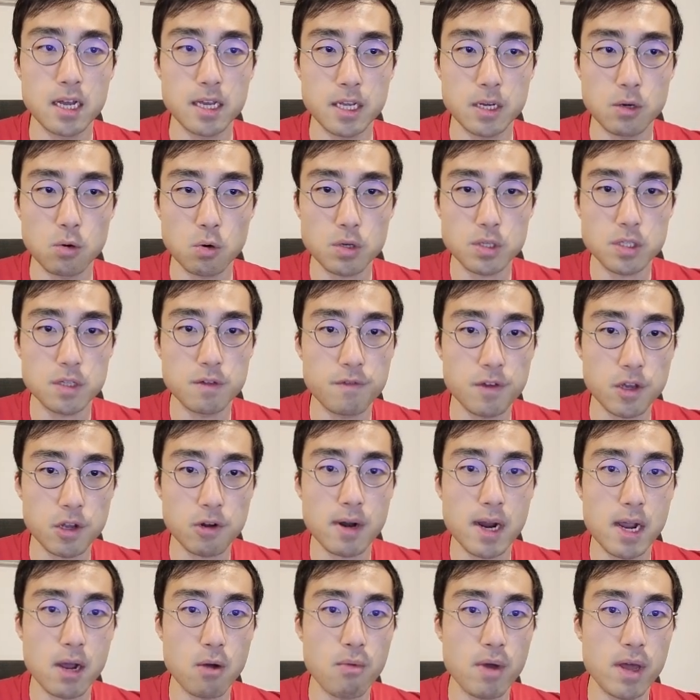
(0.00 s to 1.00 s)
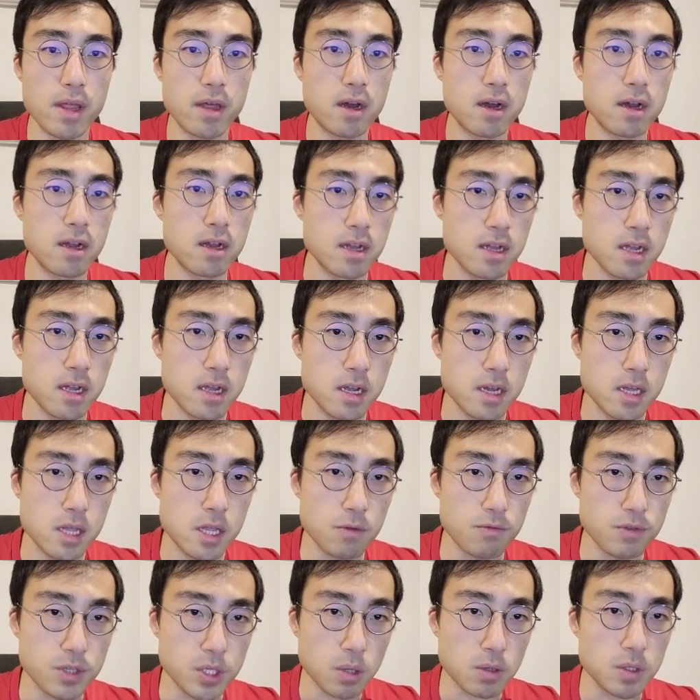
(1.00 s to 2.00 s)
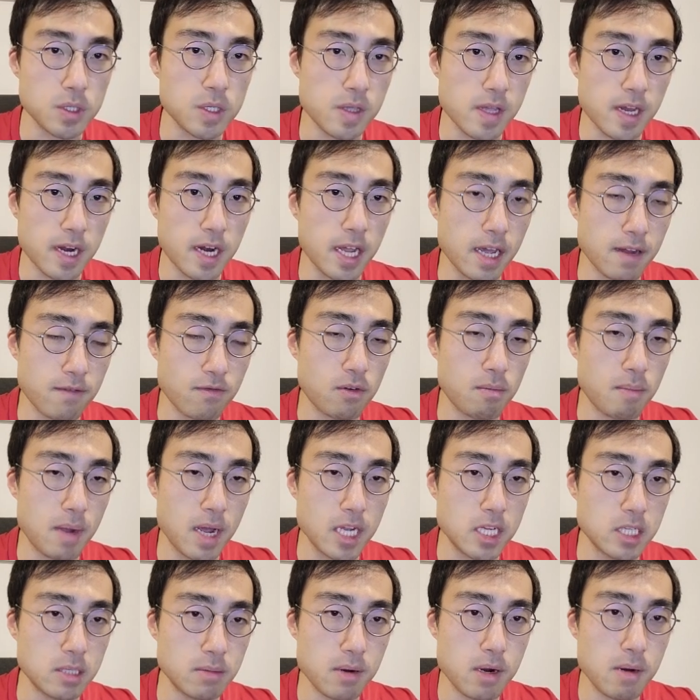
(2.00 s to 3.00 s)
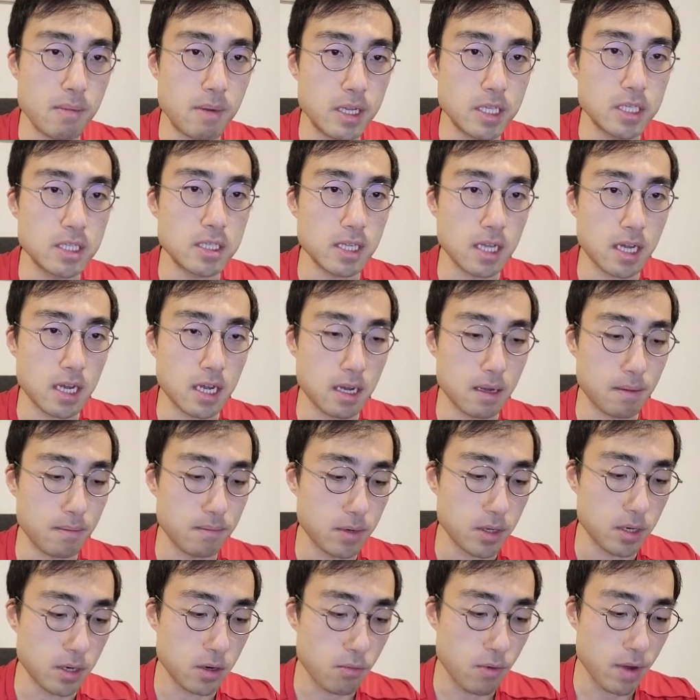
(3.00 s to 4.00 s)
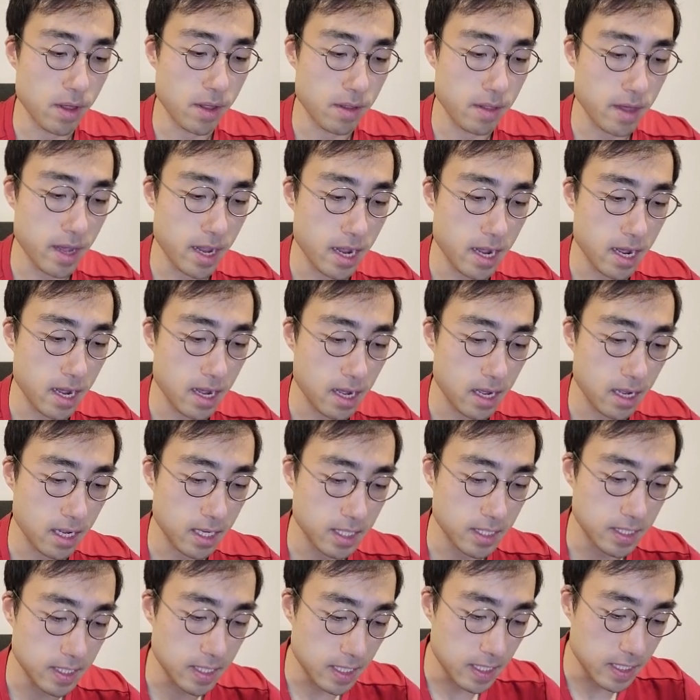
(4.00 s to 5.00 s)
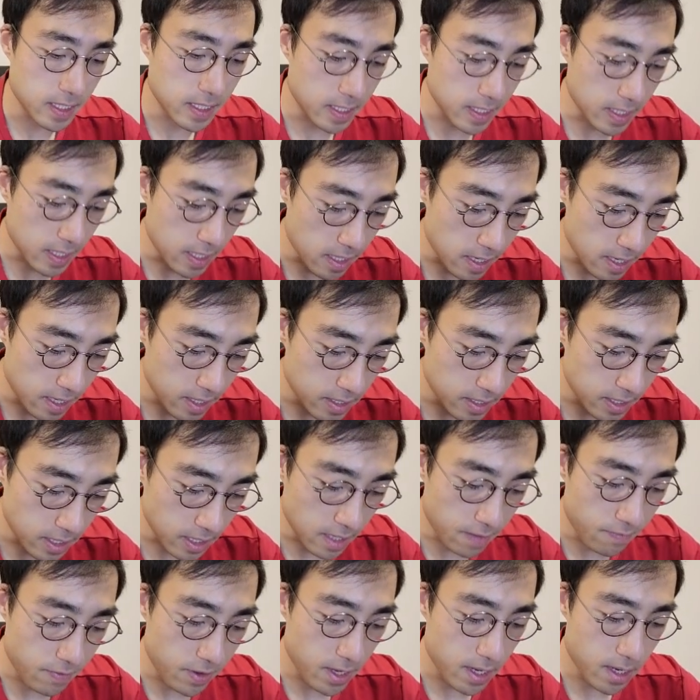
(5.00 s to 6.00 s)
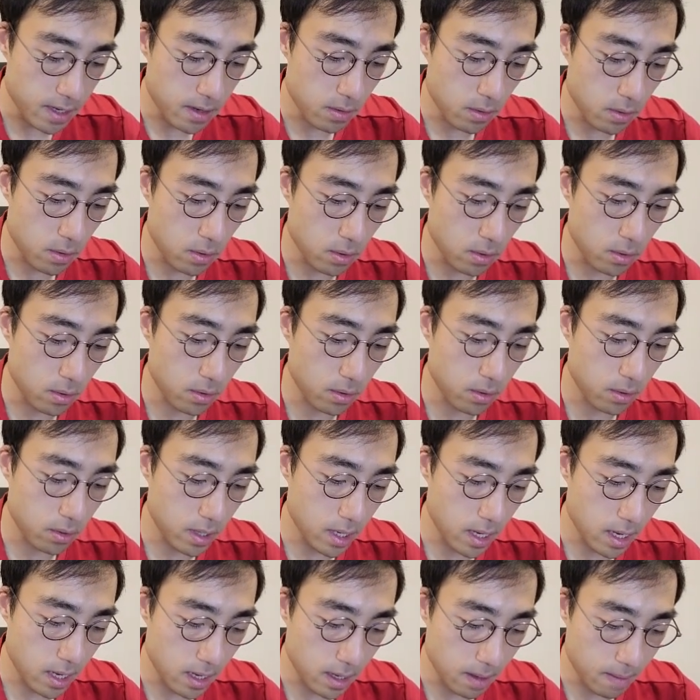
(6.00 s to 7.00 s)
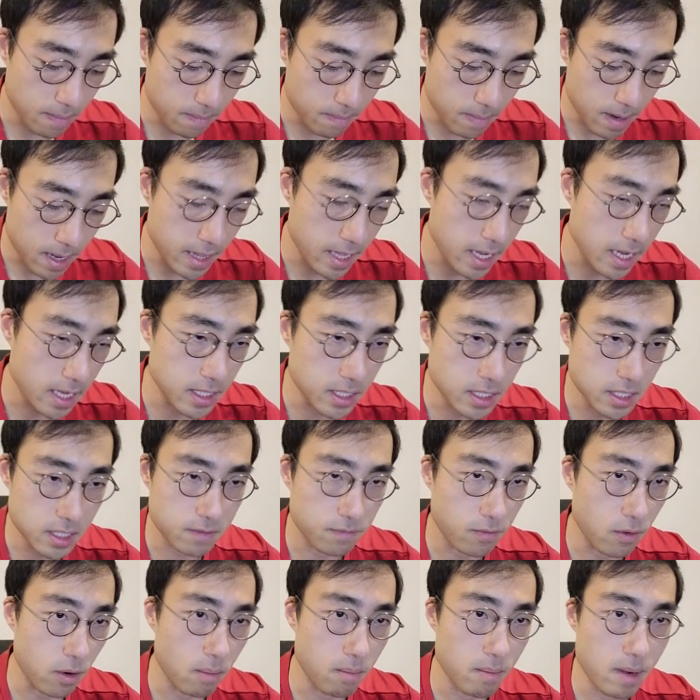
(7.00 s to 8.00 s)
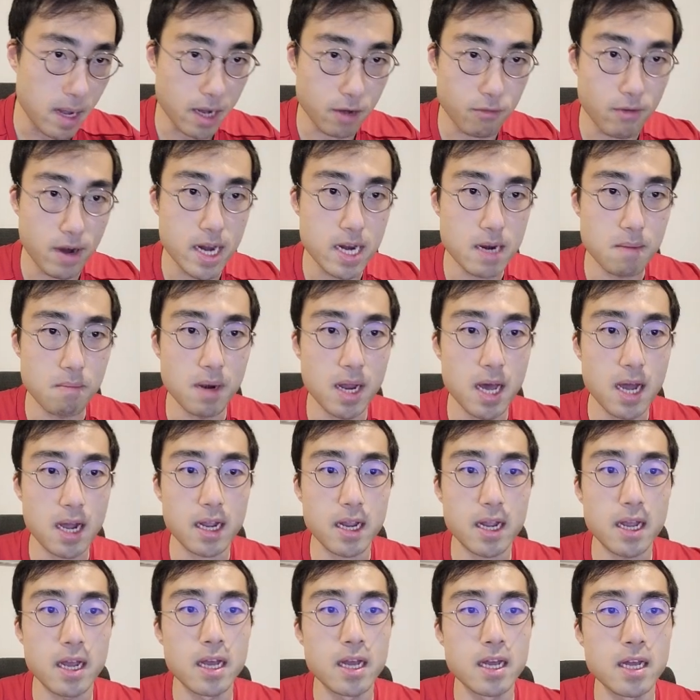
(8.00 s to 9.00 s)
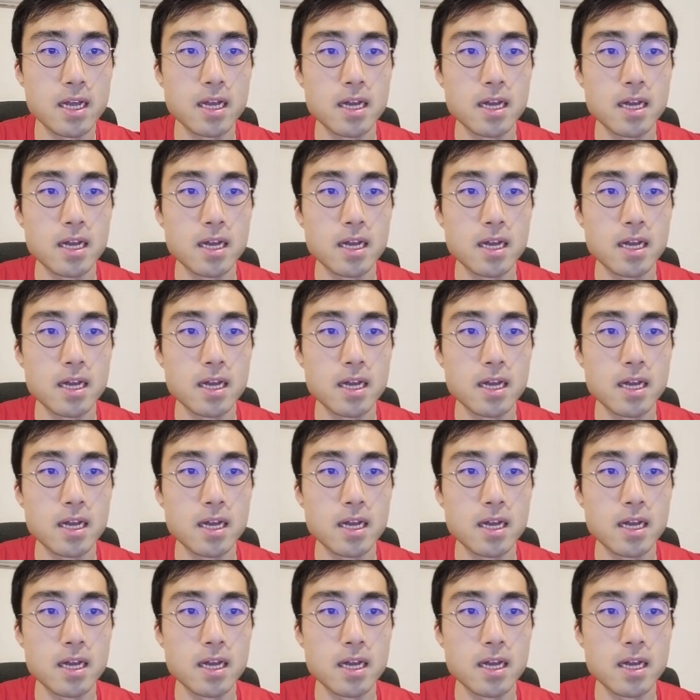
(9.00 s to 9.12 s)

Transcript: in order to figure out whether the results that I get from my experiments, whether they are statistically significant or are they just from like random luck.